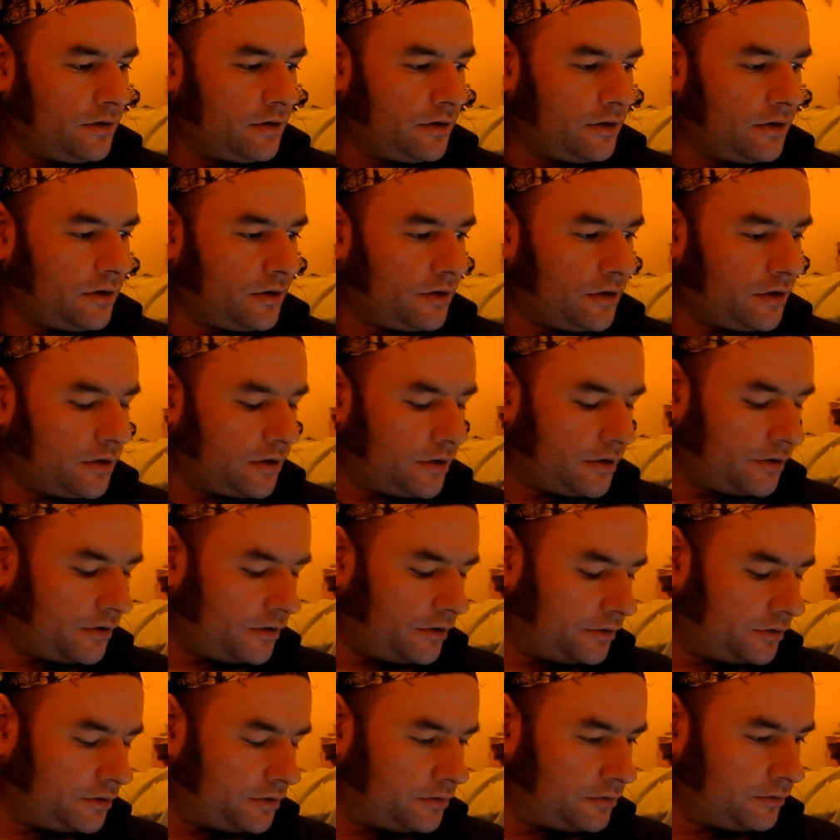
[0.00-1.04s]
an
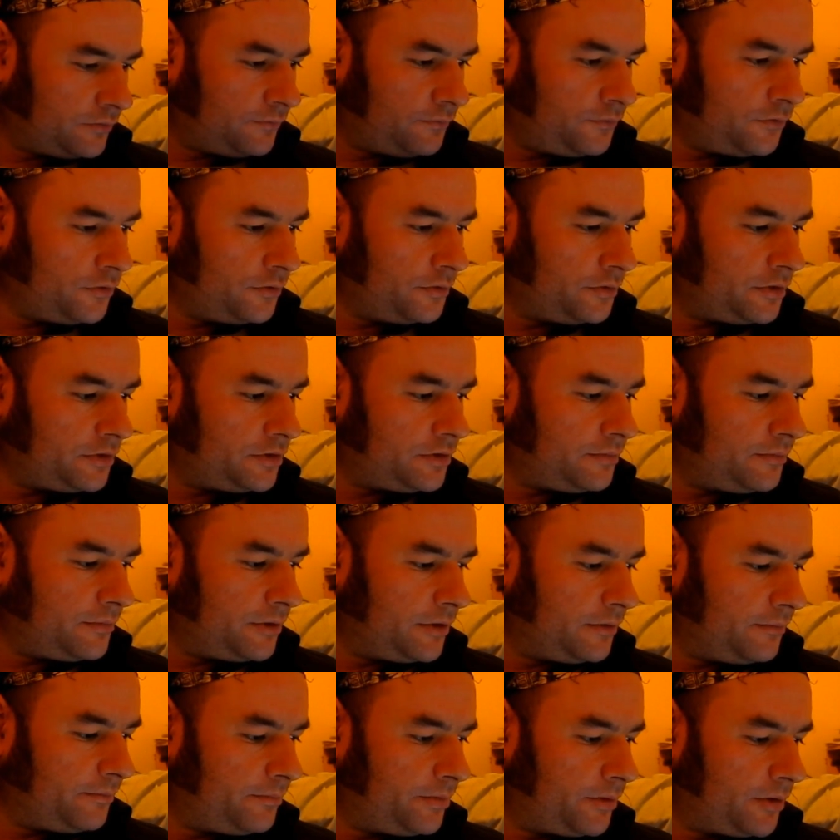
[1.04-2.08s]
article forwarded to
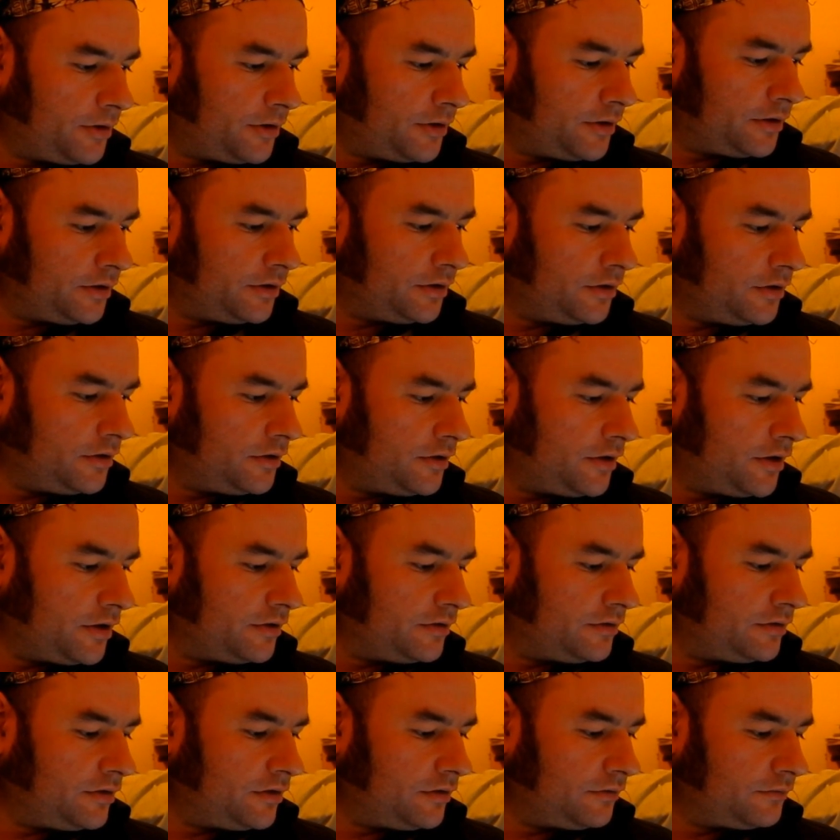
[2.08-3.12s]
me by a
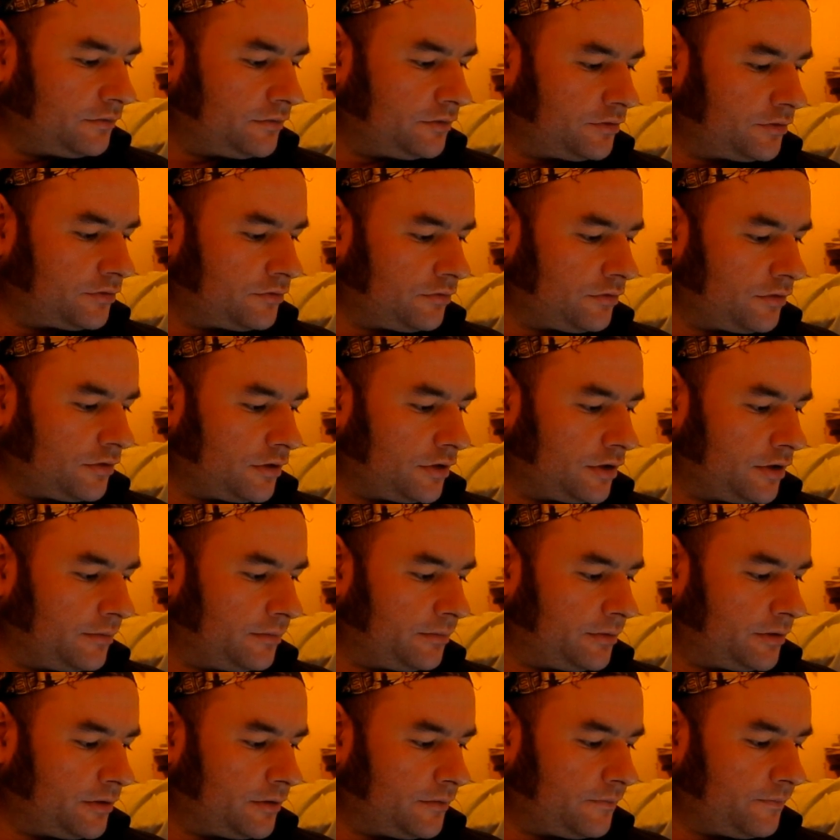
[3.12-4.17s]
self-described